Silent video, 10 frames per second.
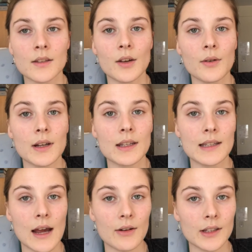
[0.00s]
So it is
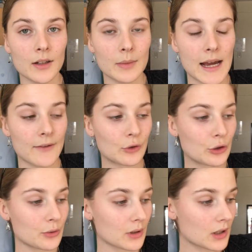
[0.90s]
now a little bit after
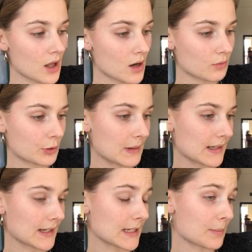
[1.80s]
2 o'clock, which means
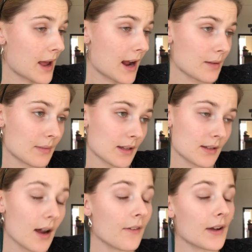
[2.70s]
I need to pack up my
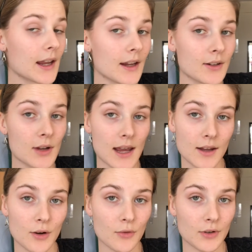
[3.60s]
stuff and
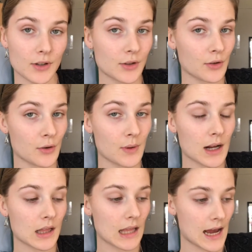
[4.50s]
head over to
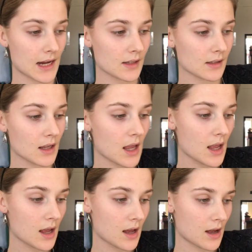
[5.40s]
class.
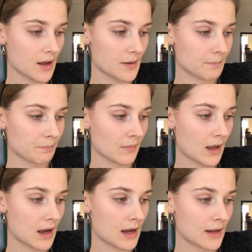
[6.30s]
Um,
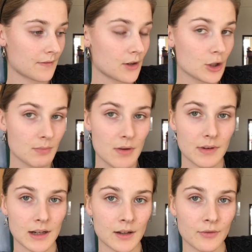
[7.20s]
I finished my
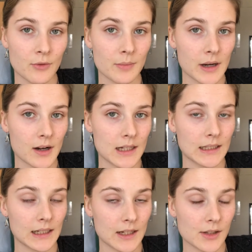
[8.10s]
reading for American
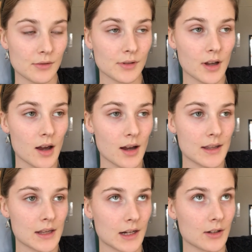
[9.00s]
Lit, as you saw,
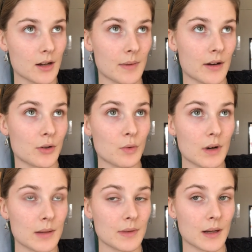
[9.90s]
and then I took about a
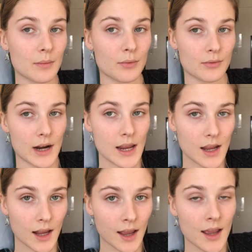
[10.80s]
20-minute
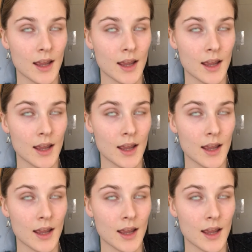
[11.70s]
break.